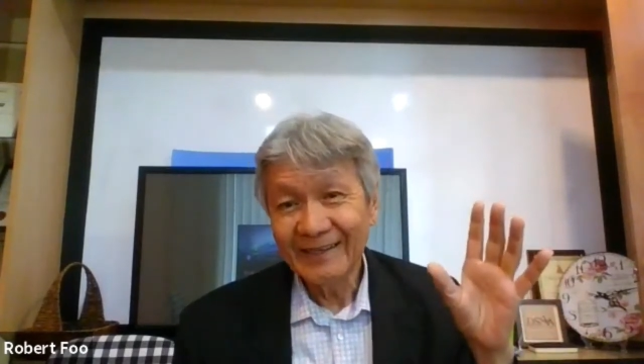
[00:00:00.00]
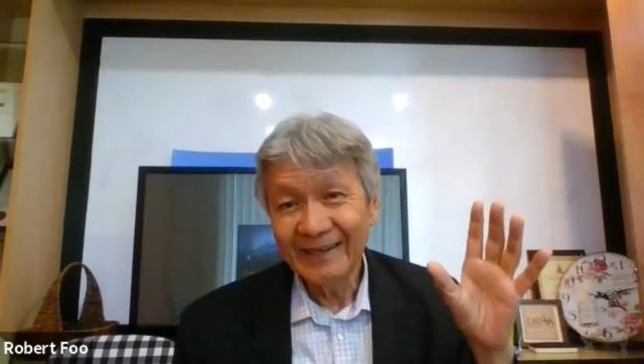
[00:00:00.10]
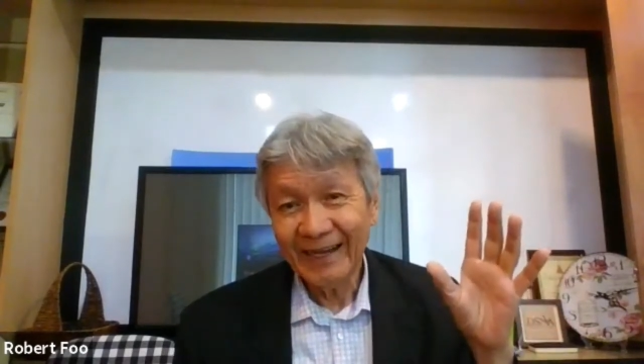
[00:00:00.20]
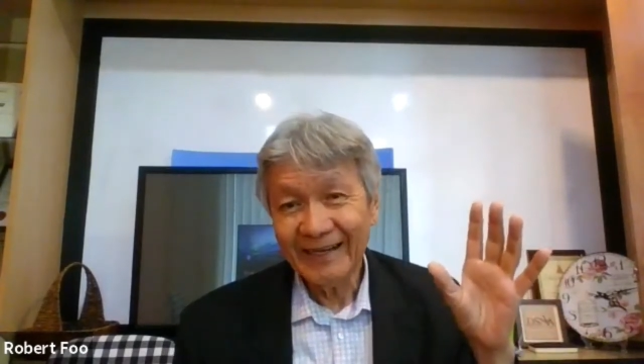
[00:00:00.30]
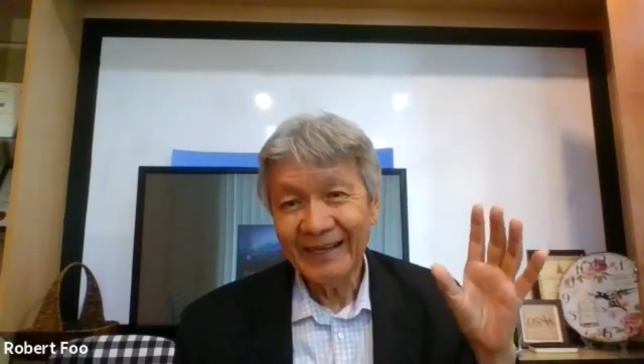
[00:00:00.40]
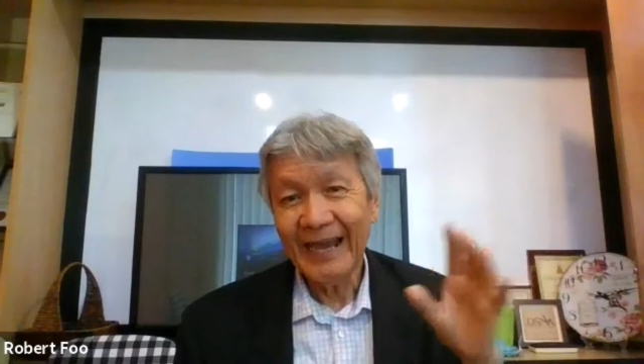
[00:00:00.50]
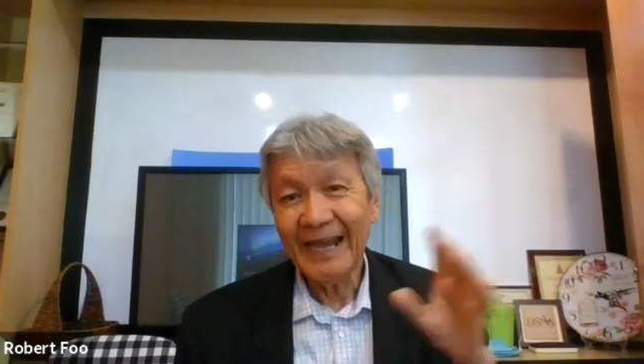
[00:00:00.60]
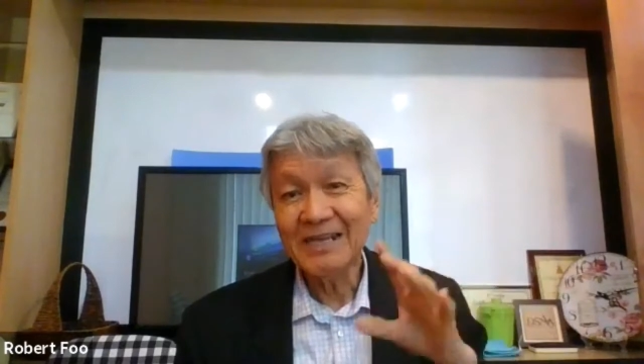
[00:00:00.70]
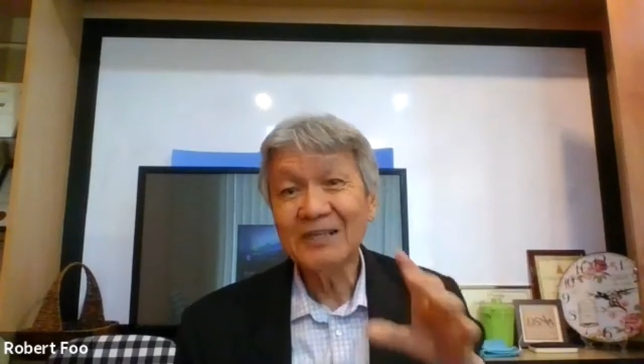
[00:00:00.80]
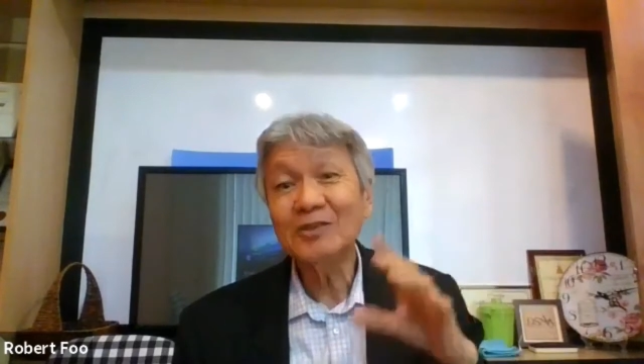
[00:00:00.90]
Right?
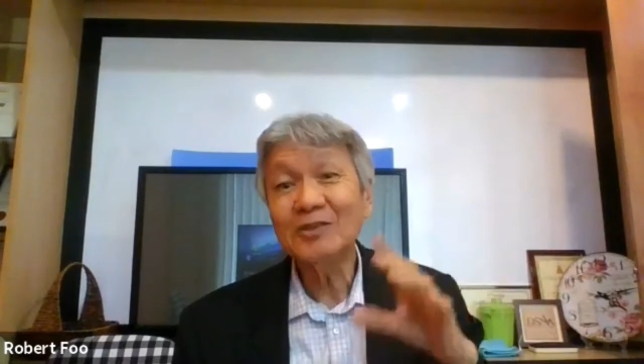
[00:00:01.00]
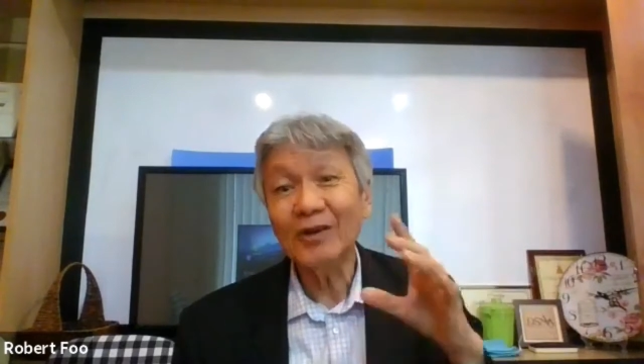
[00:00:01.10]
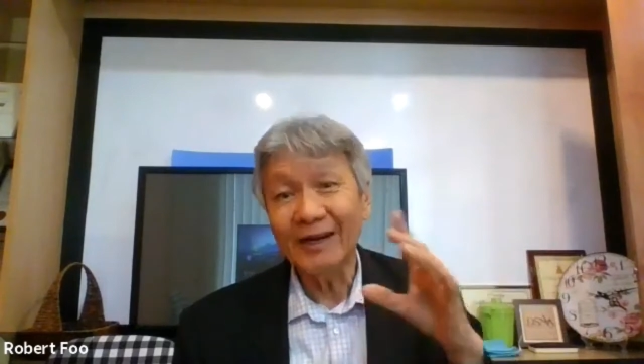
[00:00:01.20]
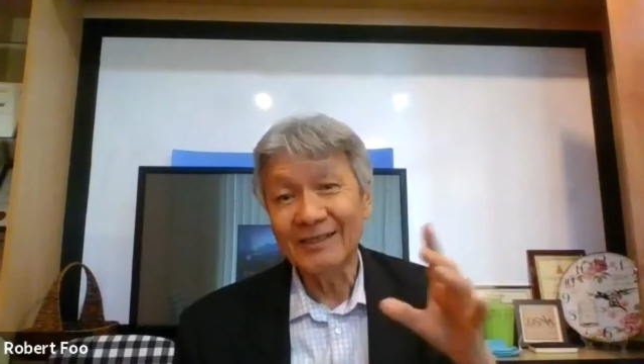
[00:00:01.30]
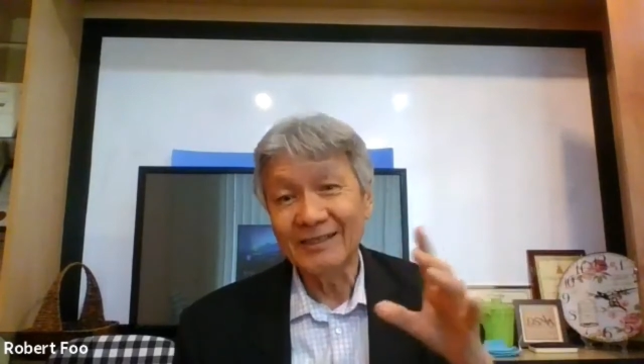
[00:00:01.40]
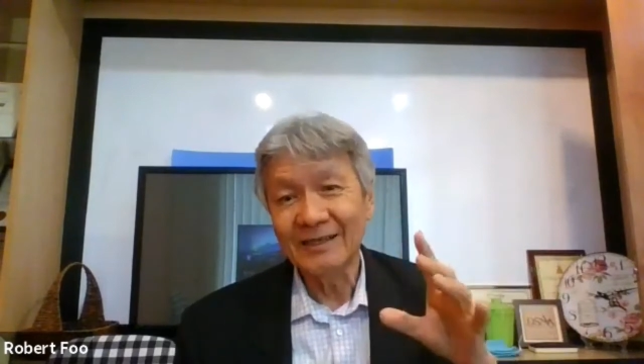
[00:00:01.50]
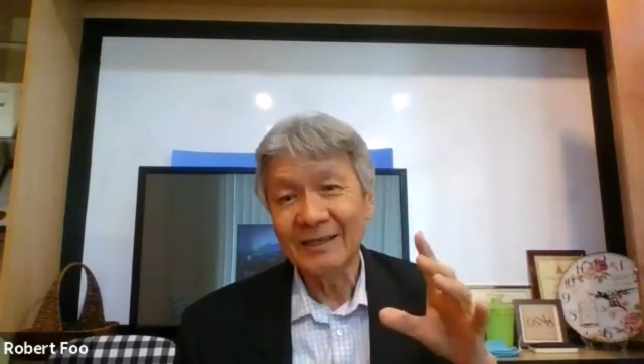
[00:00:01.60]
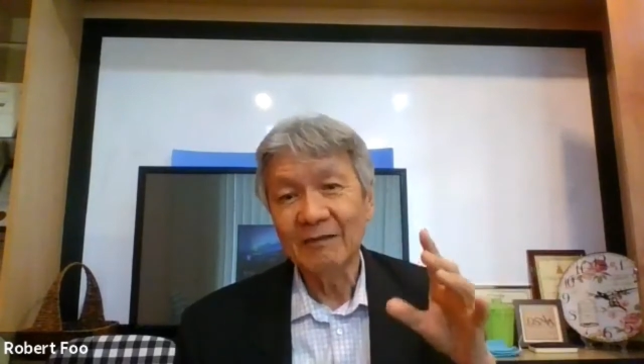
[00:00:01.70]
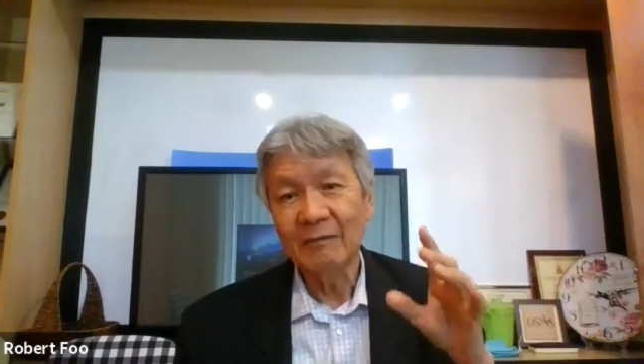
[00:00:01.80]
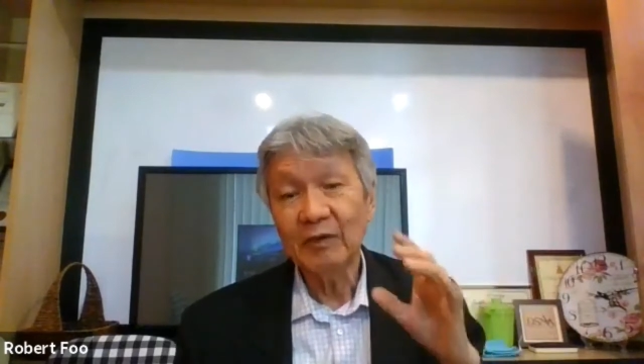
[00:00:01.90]
Agents talk like this.
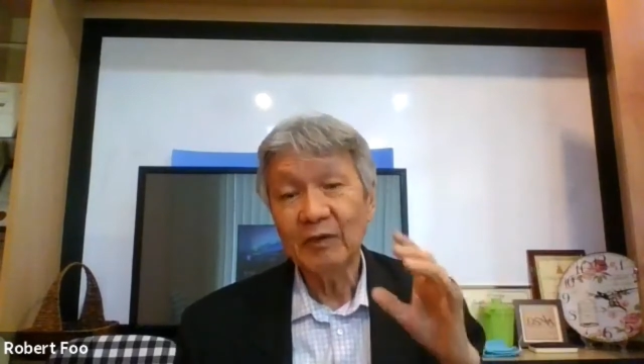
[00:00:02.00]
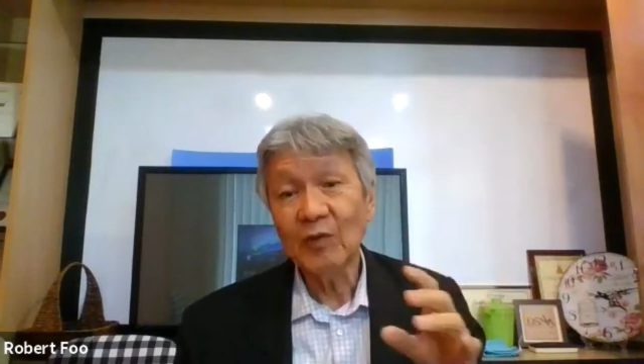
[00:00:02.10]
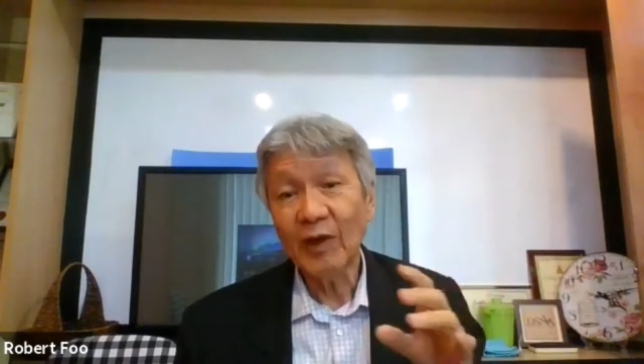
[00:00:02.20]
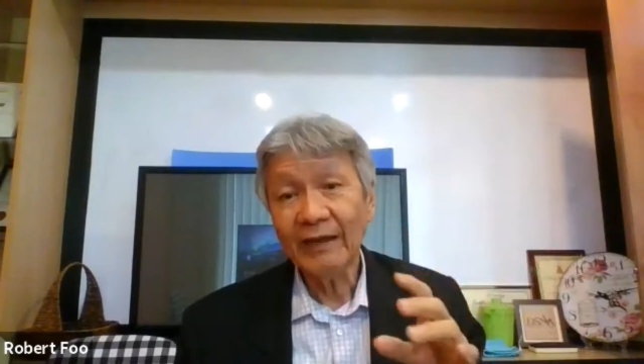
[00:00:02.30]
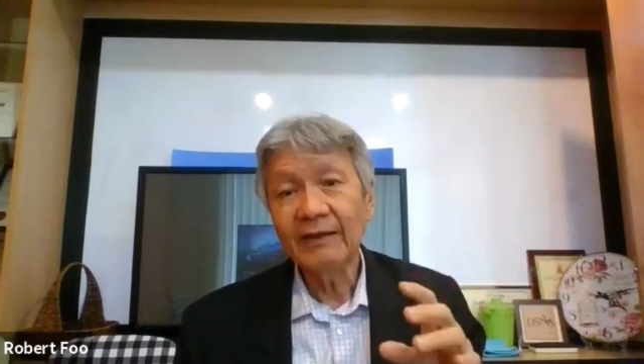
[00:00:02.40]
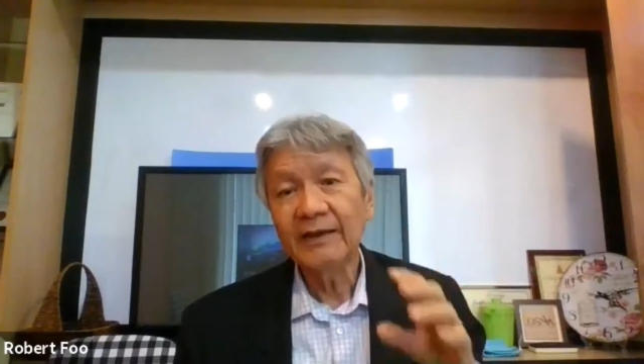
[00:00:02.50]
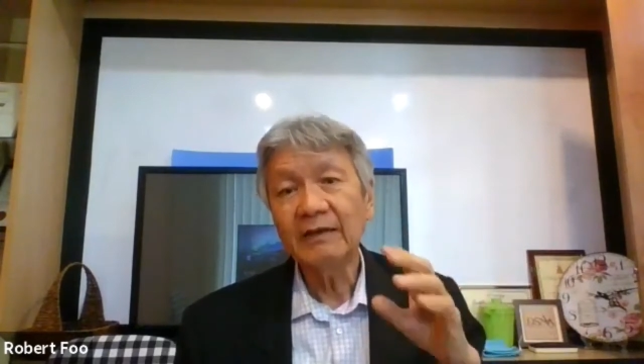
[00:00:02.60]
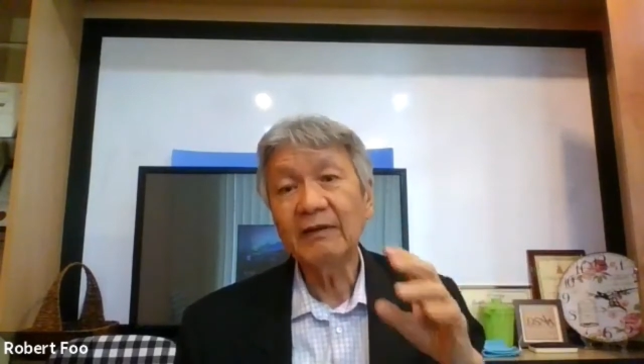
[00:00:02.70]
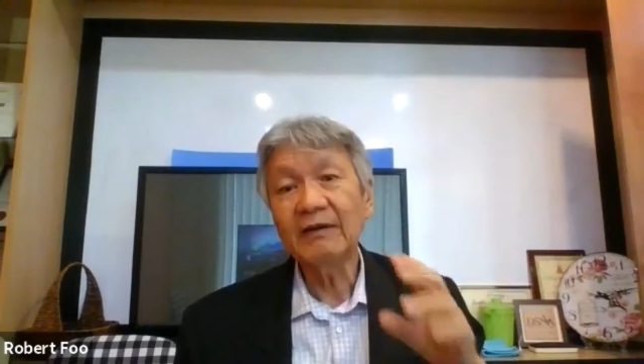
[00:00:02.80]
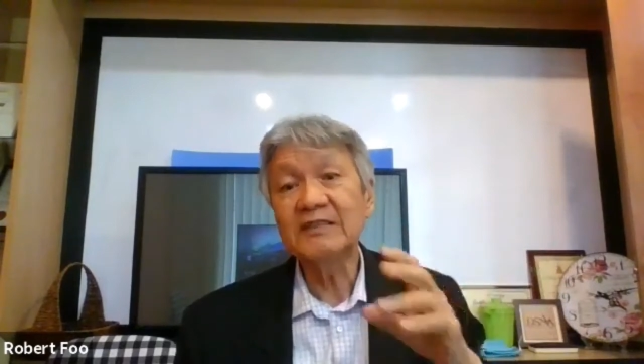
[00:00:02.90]
Because why?
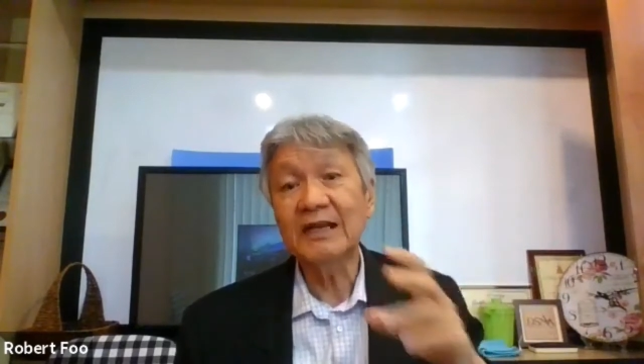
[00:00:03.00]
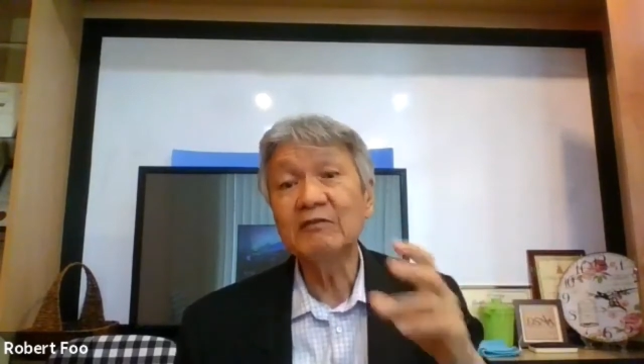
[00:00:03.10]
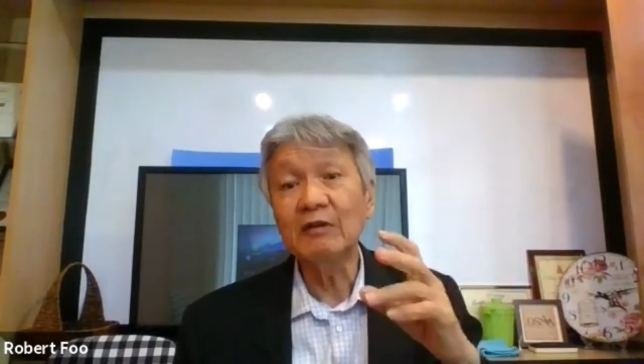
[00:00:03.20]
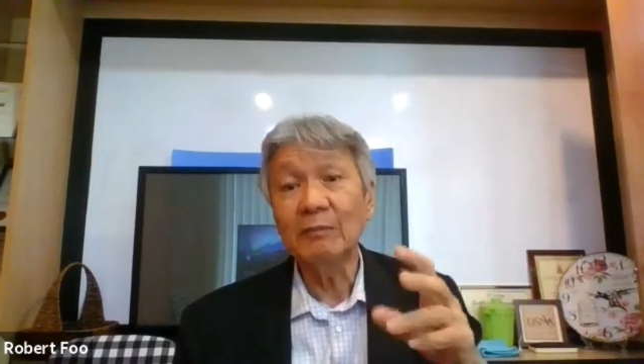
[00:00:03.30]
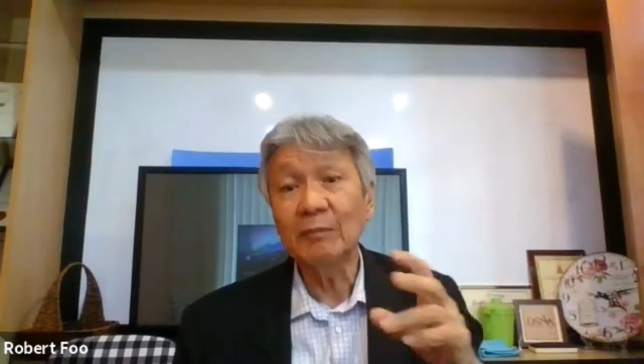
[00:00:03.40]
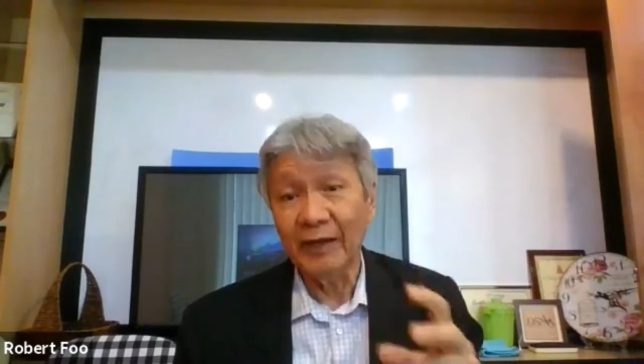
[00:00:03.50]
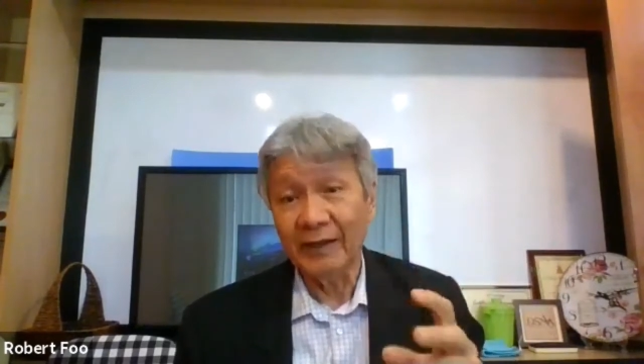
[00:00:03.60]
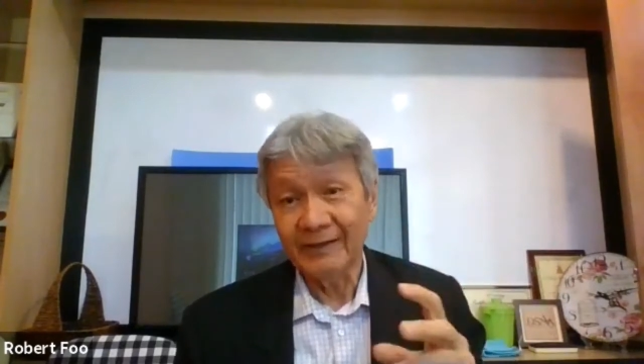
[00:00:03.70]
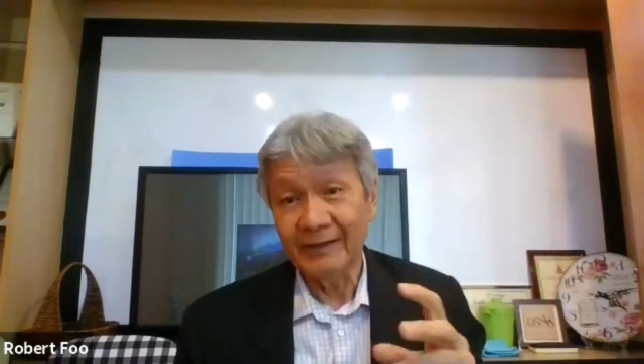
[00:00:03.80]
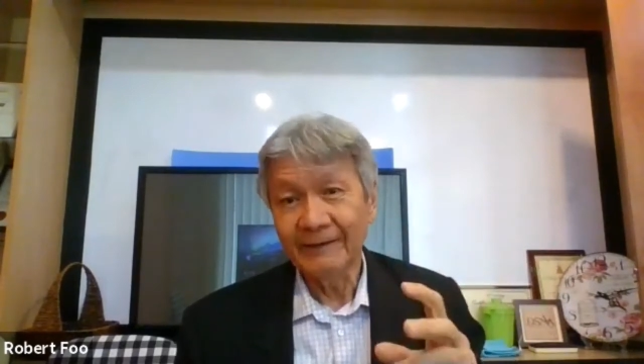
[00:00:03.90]
They want to sell you a
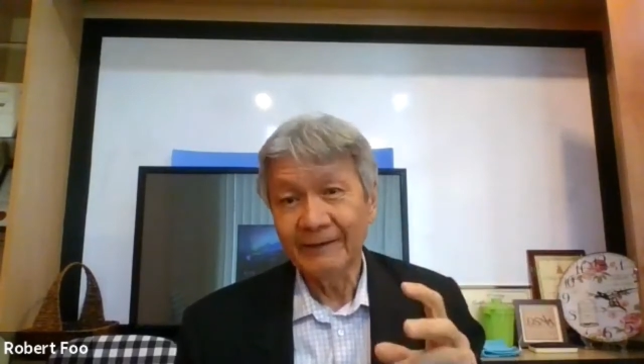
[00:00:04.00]
product.